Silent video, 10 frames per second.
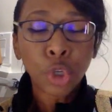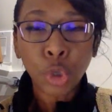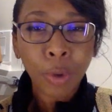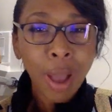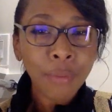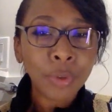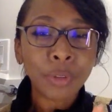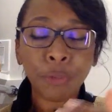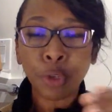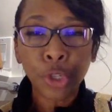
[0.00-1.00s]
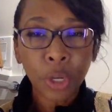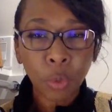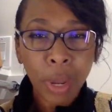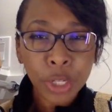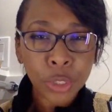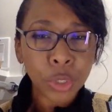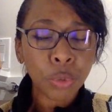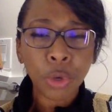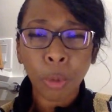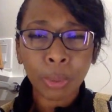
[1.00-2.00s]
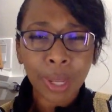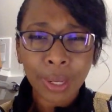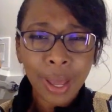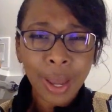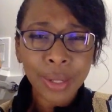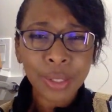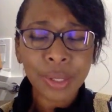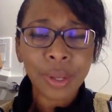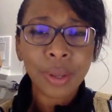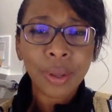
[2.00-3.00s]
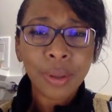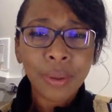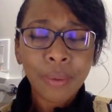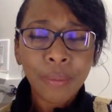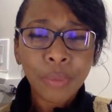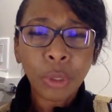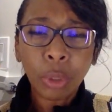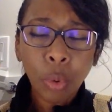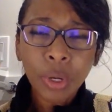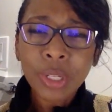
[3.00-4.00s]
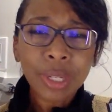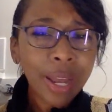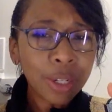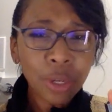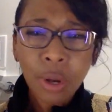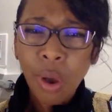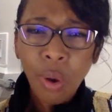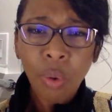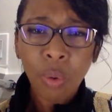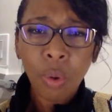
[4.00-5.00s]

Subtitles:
traveled for generations through your bloodlines. The Lord is like, no.